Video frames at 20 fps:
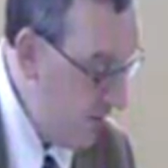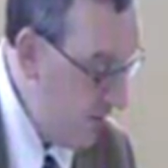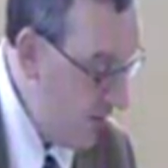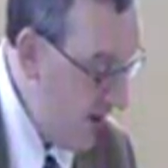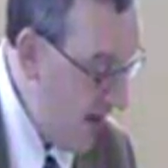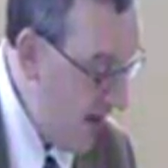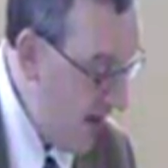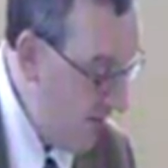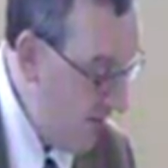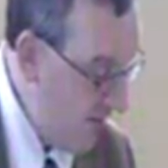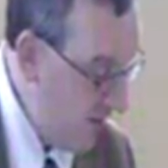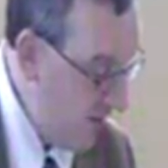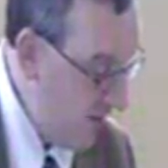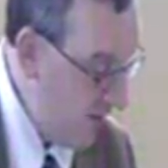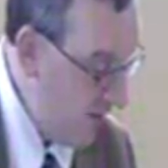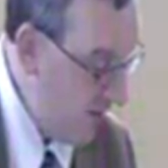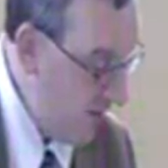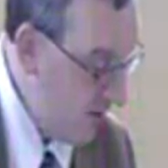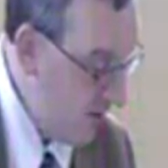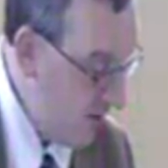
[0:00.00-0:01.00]

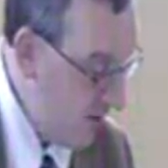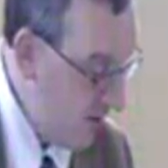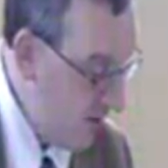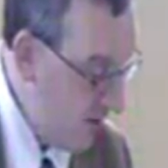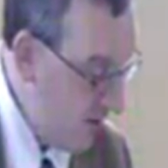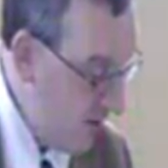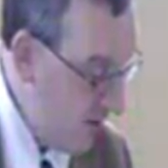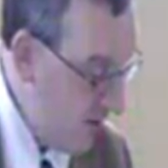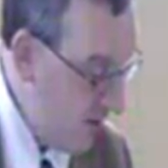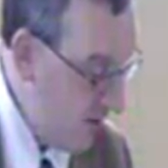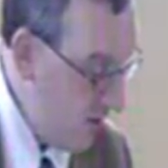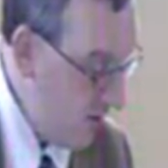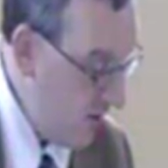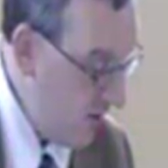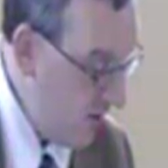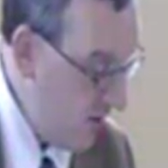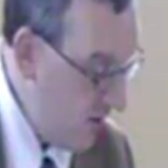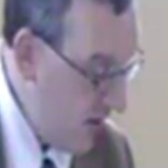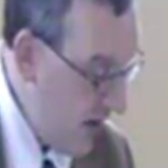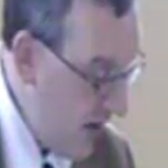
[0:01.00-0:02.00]
forever
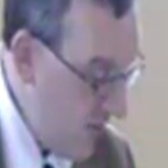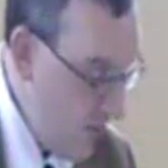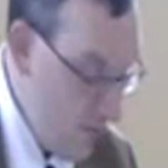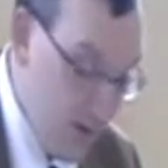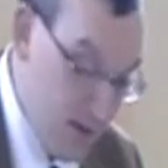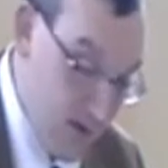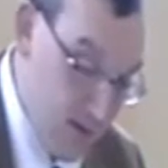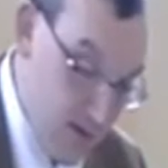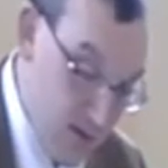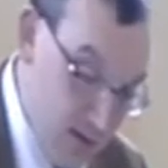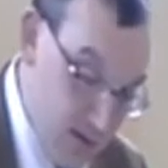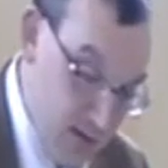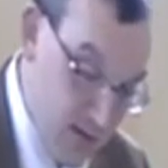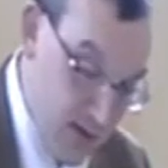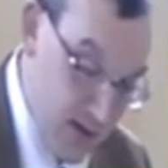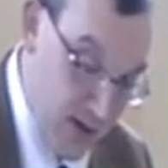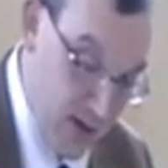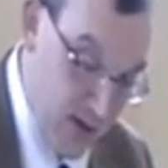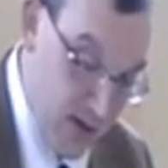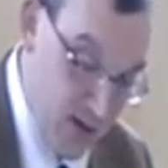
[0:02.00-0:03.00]
them
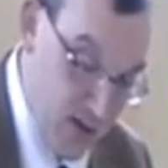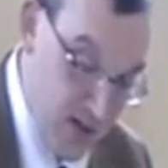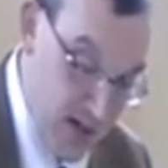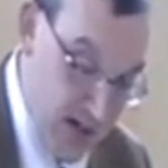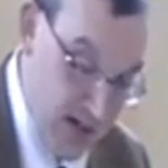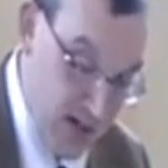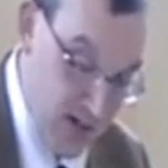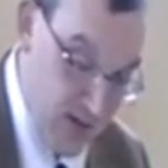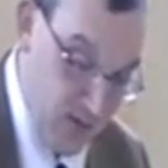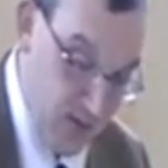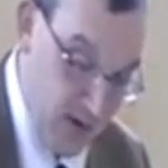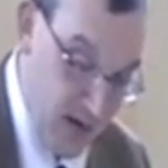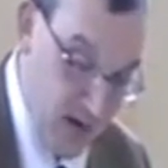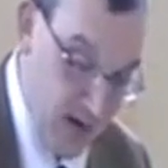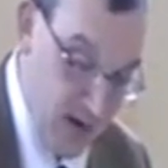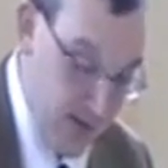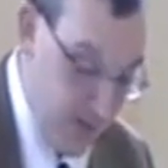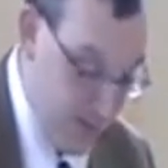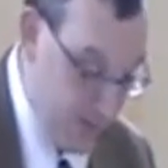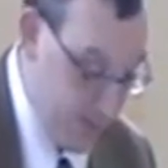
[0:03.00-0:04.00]
that are sanctified.